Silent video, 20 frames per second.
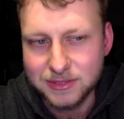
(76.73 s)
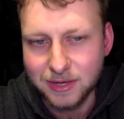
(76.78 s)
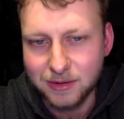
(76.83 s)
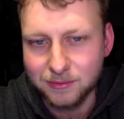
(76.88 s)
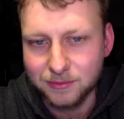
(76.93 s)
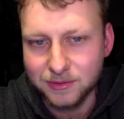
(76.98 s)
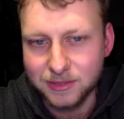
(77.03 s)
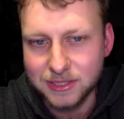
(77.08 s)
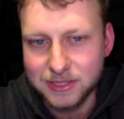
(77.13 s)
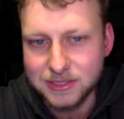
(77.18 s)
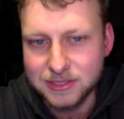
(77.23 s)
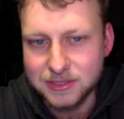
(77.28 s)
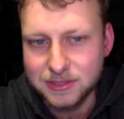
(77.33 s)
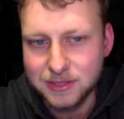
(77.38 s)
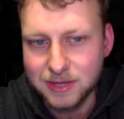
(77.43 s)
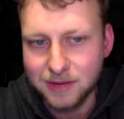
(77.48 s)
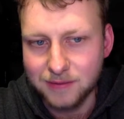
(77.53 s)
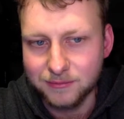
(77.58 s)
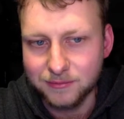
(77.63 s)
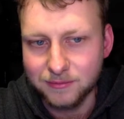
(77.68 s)
I don't think he's
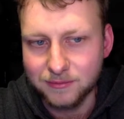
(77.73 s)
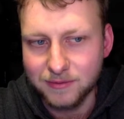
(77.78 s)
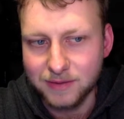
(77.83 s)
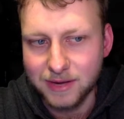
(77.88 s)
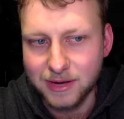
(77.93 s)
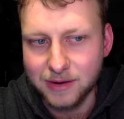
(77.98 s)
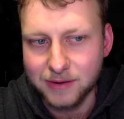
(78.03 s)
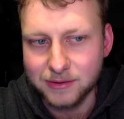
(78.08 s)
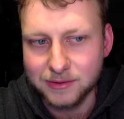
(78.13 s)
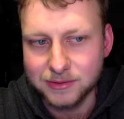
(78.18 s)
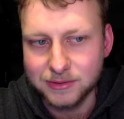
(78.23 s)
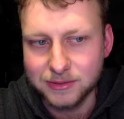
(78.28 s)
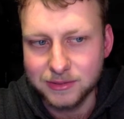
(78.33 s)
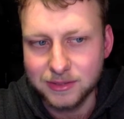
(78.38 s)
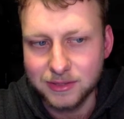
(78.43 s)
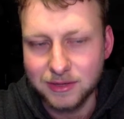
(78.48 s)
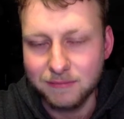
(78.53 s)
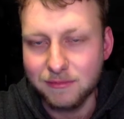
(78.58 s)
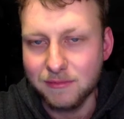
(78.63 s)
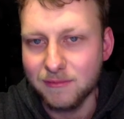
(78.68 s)
enough of a character,
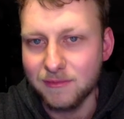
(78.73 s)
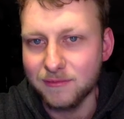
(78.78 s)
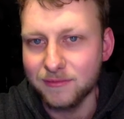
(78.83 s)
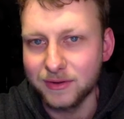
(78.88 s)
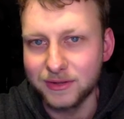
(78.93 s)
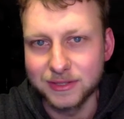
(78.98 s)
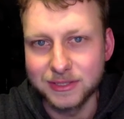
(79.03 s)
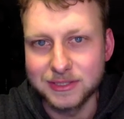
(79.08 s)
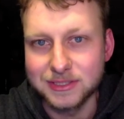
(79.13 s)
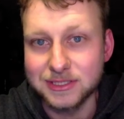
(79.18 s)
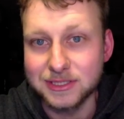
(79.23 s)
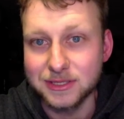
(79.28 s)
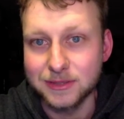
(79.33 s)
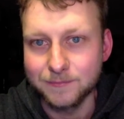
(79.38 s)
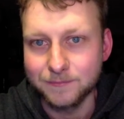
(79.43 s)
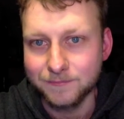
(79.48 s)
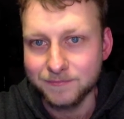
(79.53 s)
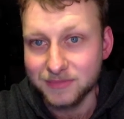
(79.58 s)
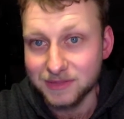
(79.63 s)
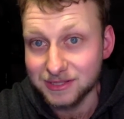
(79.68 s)
enough of a villain to
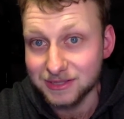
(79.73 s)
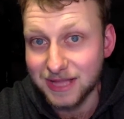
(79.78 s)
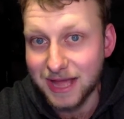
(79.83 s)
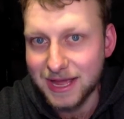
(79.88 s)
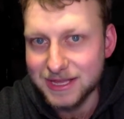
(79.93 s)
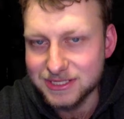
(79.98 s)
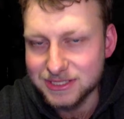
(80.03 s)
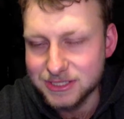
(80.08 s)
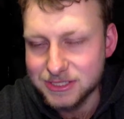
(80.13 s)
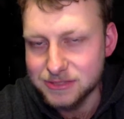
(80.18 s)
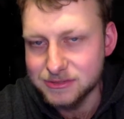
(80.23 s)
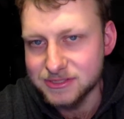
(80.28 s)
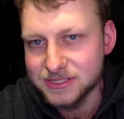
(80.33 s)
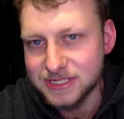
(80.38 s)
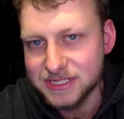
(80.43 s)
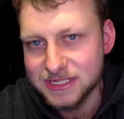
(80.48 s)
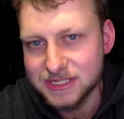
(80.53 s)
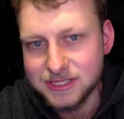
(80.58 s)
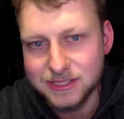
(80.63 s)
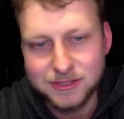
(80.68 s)
last two
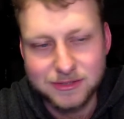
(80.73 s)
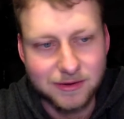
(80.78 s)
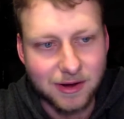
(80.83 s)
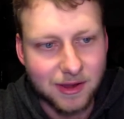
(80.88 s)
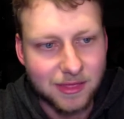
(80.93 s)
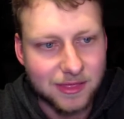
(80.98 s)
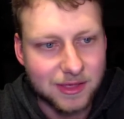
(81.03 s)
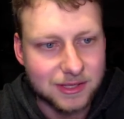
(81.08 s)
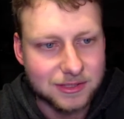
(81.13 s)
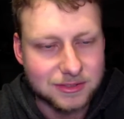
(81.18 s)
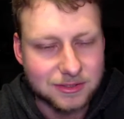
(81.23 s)
seasons or anything.